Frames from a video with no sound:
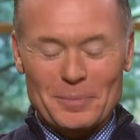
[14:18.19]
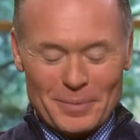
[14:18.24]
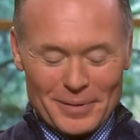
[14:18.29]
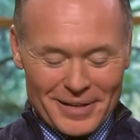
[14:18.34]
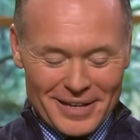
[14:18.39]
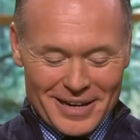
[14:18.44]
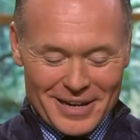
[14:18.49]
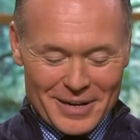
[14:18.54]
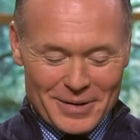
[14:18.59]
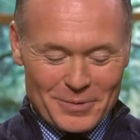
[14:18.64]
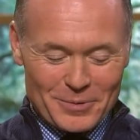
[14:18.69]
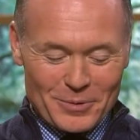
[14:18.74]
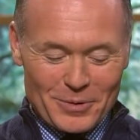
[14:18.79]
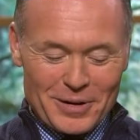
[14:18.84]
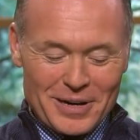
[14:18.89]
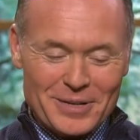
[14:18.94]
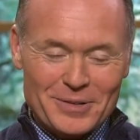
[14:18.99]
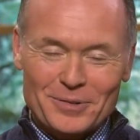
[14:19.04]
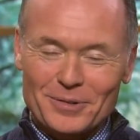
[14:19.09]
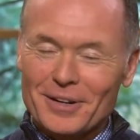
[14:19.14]
Blood,
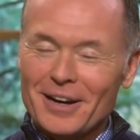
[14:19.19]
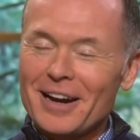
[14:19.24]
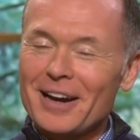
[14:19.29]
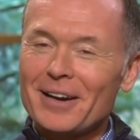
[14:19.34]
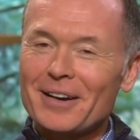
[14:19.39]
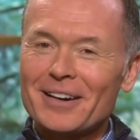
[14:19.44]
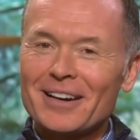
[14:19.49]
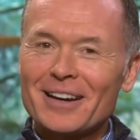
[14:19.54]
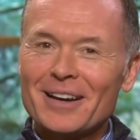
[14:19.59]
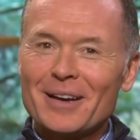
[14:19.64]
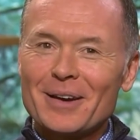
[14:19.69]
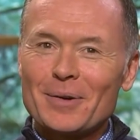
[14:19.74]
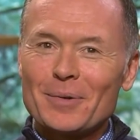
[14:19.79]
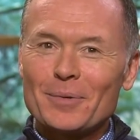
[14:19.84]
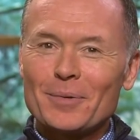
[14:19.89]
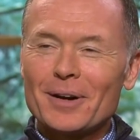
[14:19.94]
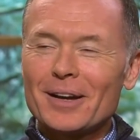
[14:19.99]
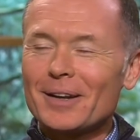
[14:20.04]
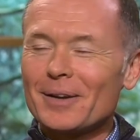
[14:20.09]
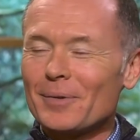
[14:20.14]
Roy Treiyer.
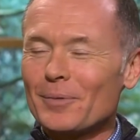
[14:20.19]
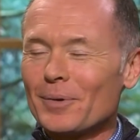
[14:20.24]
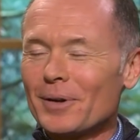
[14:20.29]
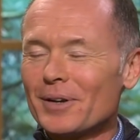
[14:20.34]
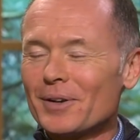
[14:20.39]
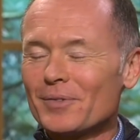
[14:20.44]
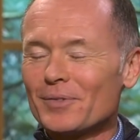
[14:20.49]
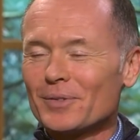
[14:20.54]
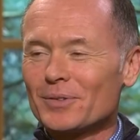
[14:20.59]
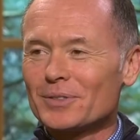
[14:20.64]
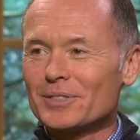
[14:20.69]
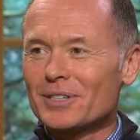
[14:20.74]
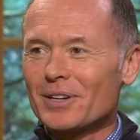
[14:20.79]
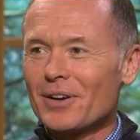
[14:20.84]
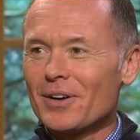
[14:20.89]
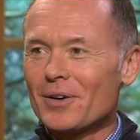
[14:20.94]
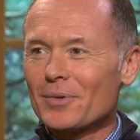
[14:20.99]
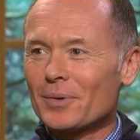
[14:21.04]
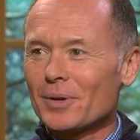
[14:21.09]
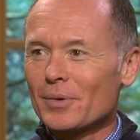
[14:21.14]
What a wonderful
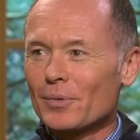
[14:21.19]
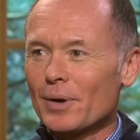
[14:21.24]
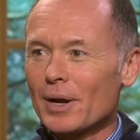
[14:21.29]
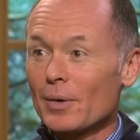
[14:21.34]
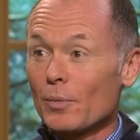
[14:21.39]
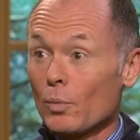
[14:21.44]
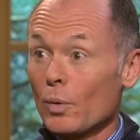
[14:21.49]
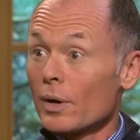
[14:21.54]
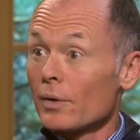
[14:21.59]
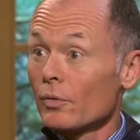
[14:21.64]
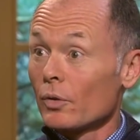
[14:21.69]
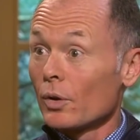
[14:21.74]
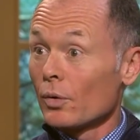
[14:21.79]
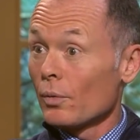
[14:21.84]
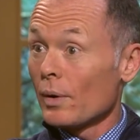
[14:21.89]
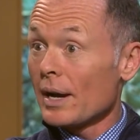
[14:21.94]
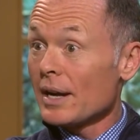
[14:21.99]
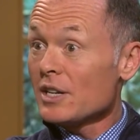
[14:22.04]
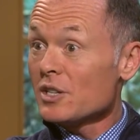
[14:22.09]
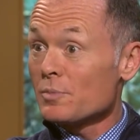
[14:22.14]
song. What a wonderful
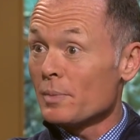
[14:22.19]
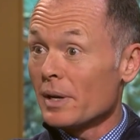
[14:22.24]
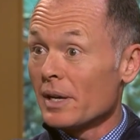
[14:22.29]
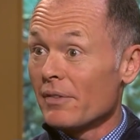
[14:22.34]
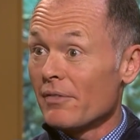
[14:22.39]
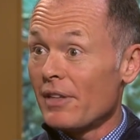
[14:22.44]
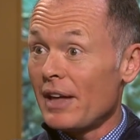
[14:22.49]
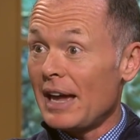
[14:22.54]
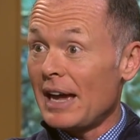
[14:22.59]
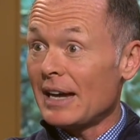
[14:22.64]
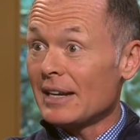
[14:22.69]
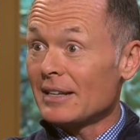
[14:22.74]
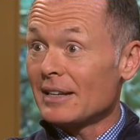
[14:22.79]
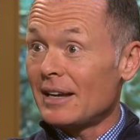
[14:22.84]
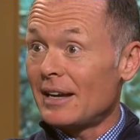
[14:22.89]
arrangement of that.